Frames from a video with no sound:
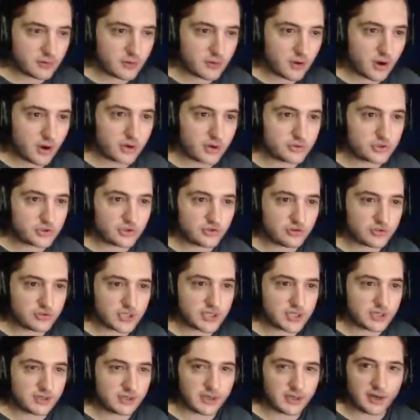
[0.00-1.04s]
are just
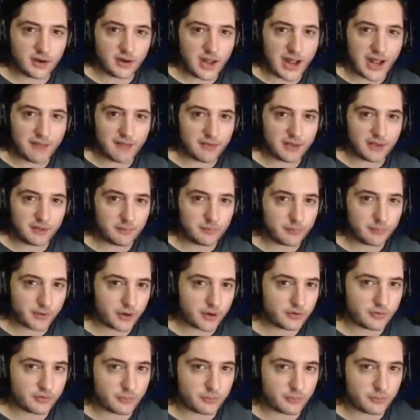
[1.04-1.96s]
sitting there having parts